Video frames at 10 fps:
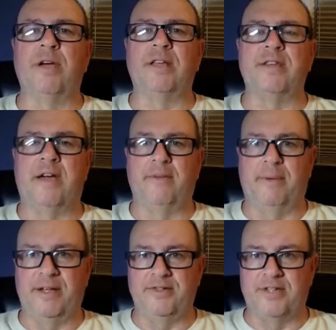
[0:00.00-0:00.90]
bring it to
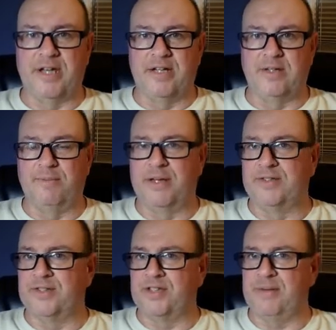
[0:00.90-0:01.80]
everybody's attention
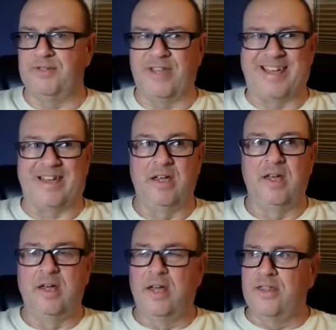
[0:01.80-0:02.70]
because it seems like
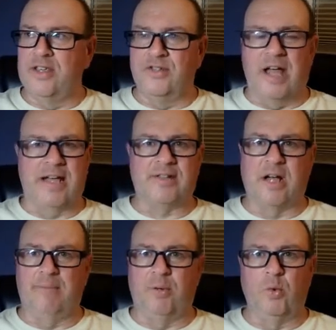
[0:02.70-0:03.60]
these last
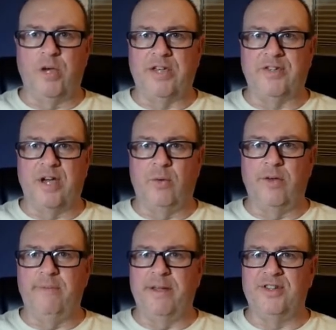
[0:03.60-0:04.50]
couple weeks here
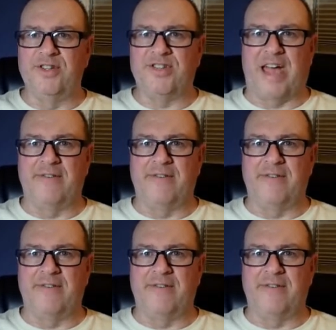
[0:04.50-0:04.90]
we've been just